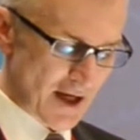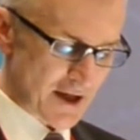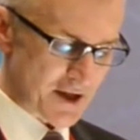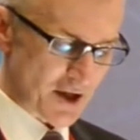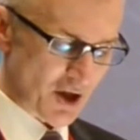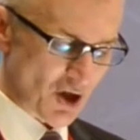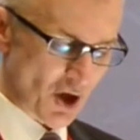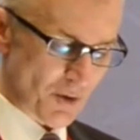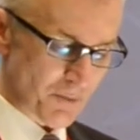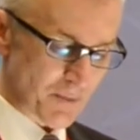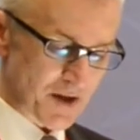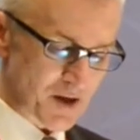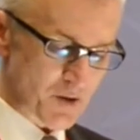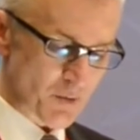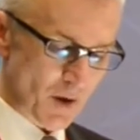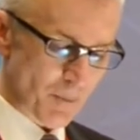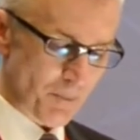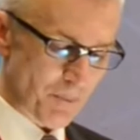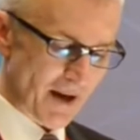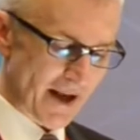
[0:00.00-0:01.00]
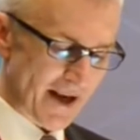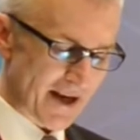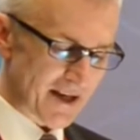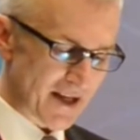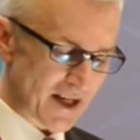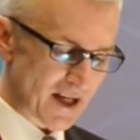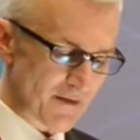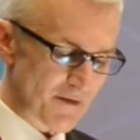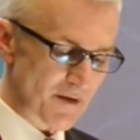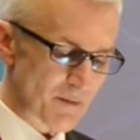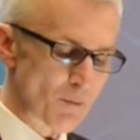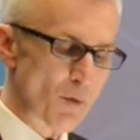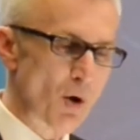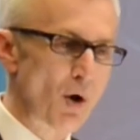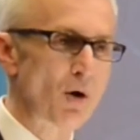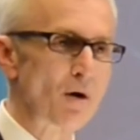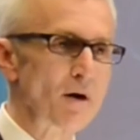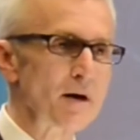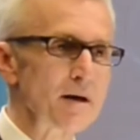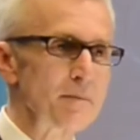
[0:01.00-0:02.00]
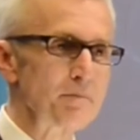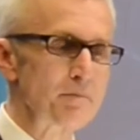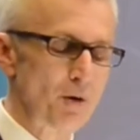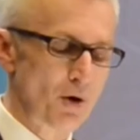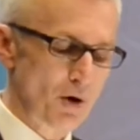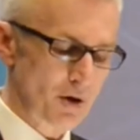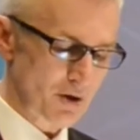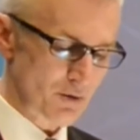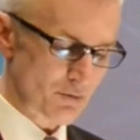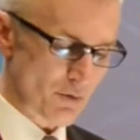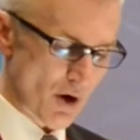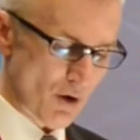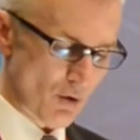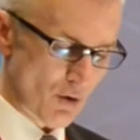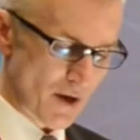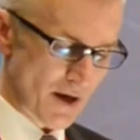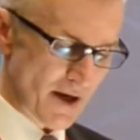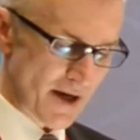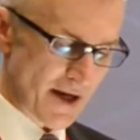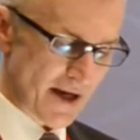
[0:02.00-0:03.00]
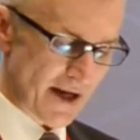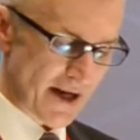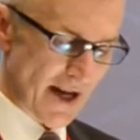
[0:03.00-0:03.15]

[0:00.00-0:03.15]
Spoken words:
Secondments will play an even more important role